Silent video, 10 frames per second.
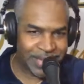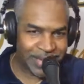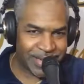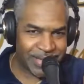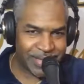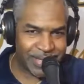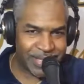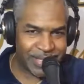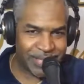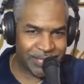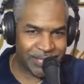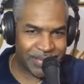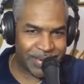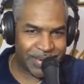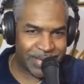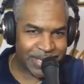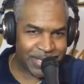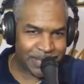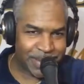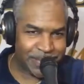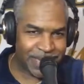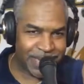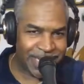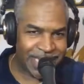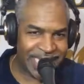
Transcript: All the way straight from New Orleans, my man.